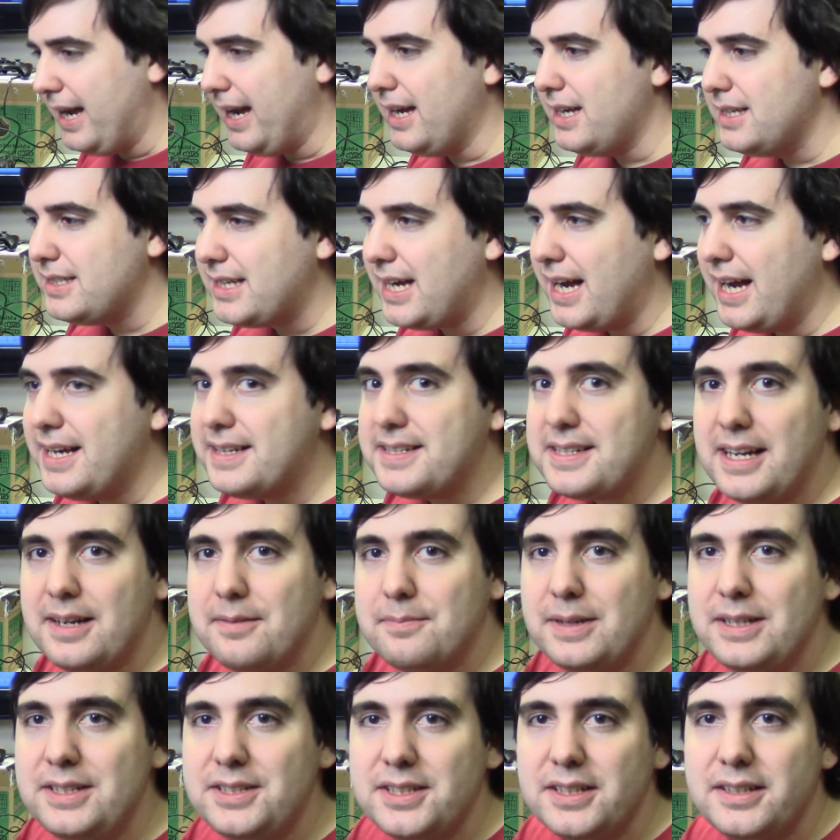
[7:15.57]
and as I
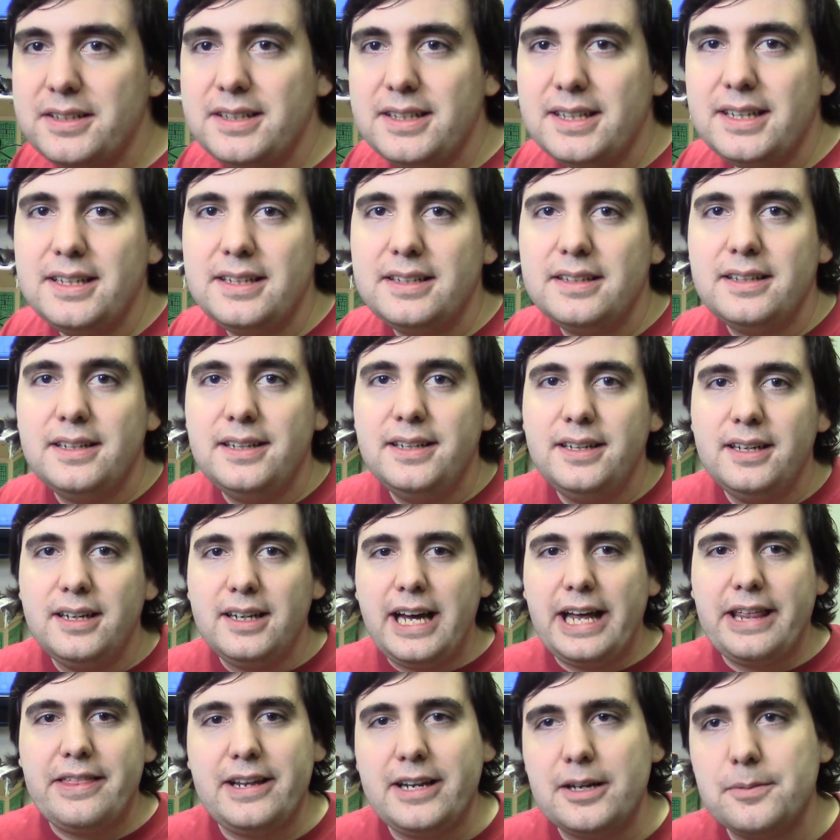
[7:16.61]
mentioned in,
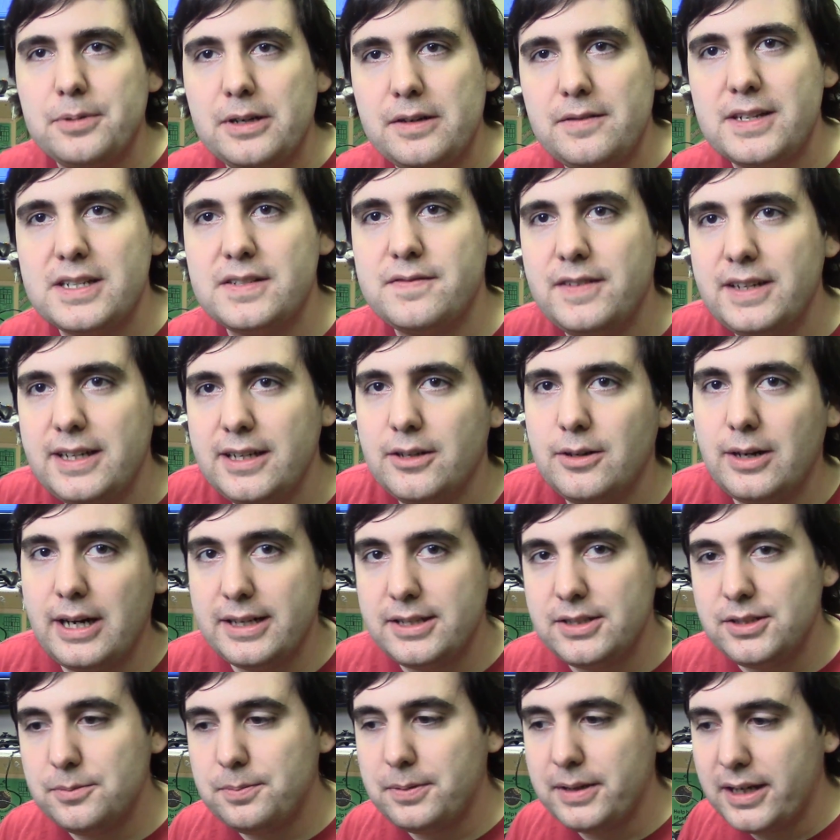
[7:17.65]
I think, a previous video, I
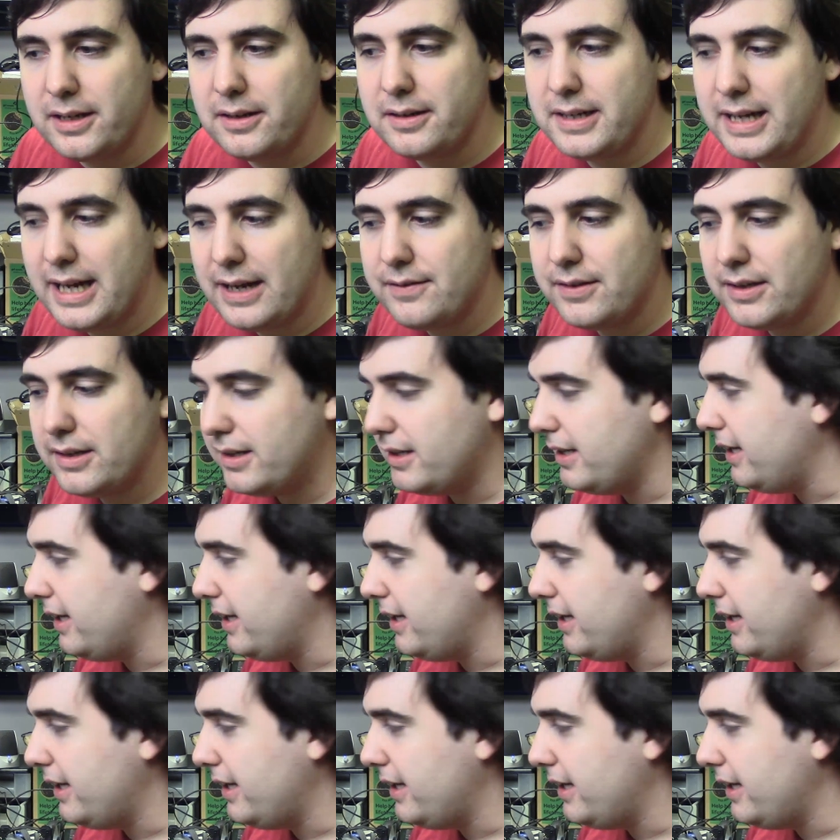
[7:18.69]
do plan on having